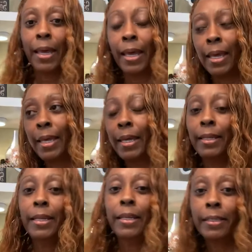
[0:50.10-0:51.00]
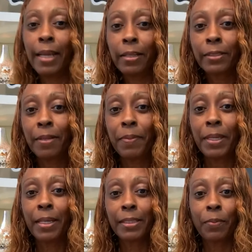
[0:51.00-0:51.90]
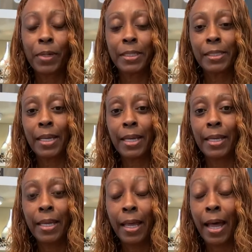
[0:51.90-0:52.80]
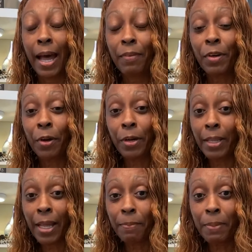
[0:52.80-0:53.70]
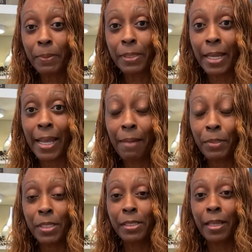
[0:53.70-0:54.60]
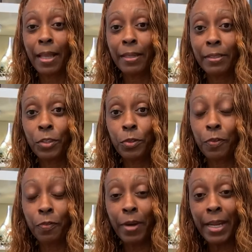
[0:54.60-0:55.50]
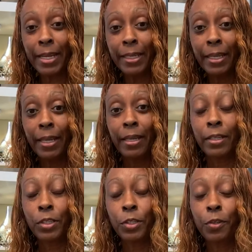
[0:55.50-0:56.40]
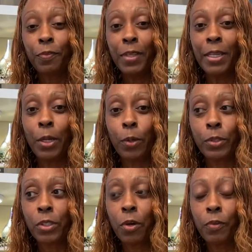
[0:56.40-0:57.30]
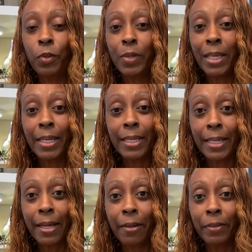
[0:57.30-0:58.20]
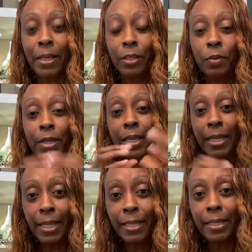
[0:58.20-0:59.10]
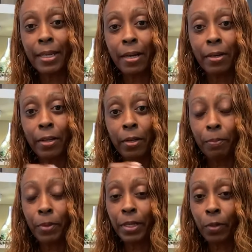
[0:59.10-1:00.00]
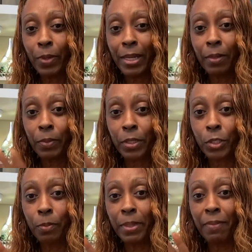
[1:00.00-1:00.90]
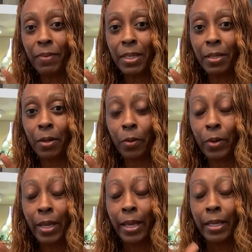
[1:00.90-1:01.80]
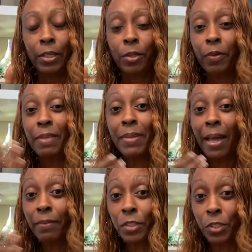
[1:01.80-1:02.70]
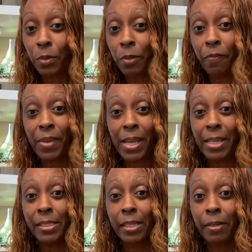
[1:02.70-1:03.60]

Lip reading: And now something else I want to say, I've heard a lot of people say, I'm just too afraid to do videos. So if you get in now, you get in there pretty quick with a 2 minute video. You don't even have to show your face.